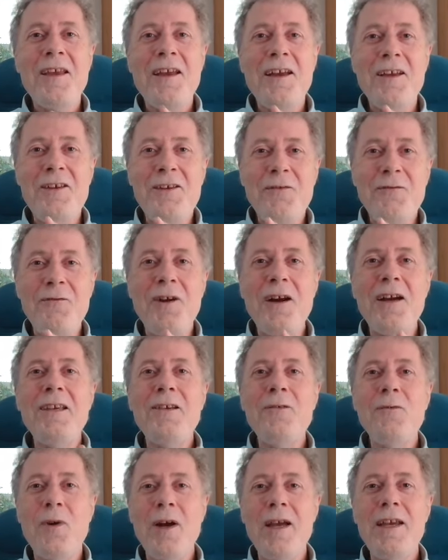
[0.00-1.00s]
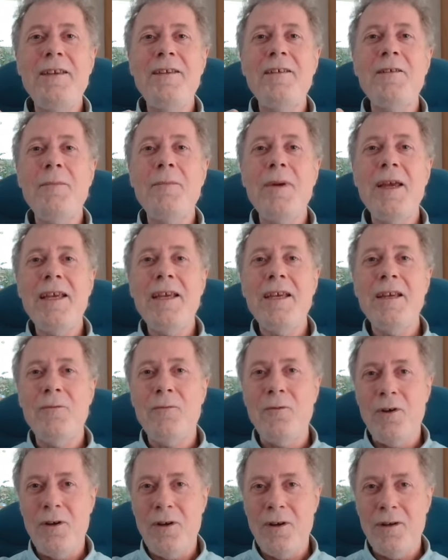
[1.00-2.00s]
and to find a way to make it
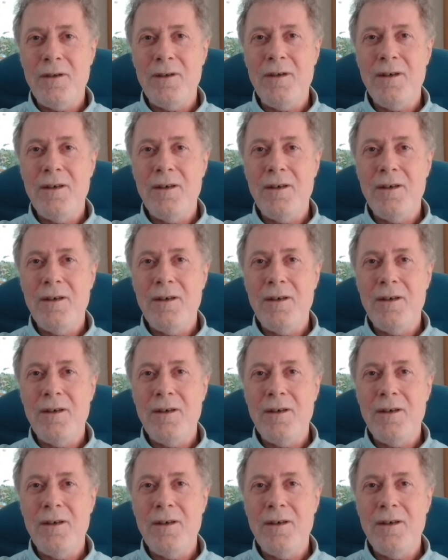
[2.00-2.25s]
work,